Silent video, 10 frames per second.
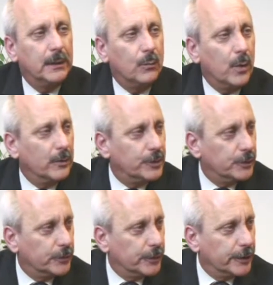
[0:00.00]
where
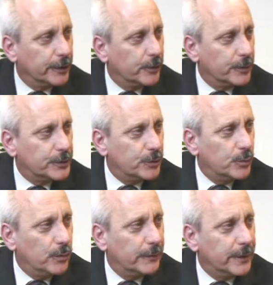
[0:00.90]
children are going to go to
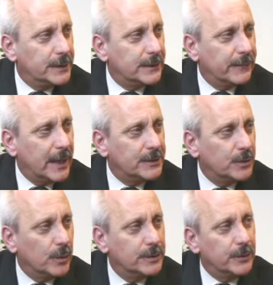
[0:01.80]
school, things of that sort.